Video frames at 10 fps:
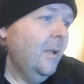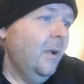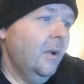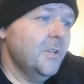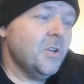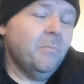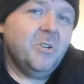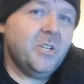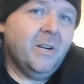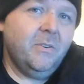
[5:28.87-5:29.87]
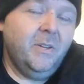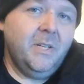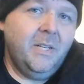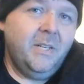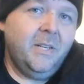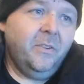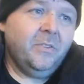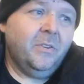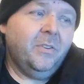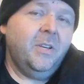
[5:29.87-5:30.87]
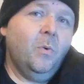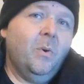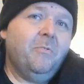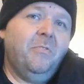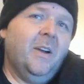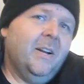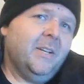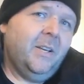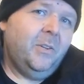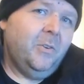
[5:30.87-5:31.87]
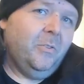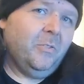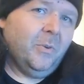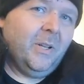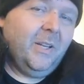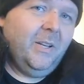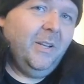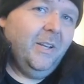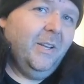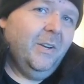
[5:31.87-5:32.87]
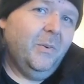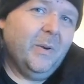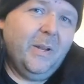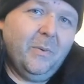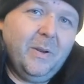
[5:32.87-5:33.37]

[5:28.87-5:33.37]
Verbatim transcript: So much down to the details. I'll tell you what font I use when I when I write my